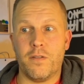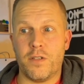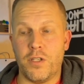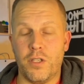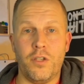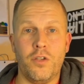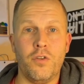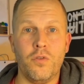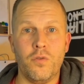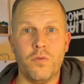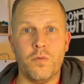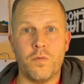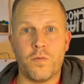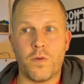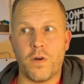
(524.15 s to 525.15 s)
to
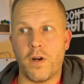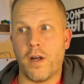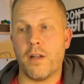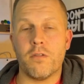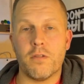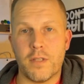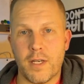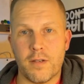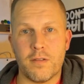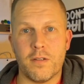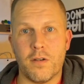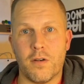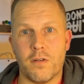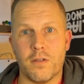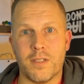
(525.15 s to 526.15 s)
you for
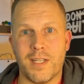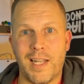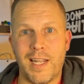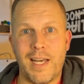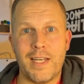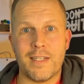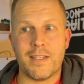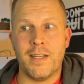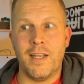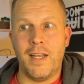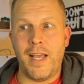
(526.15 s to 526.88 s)
$100,000 less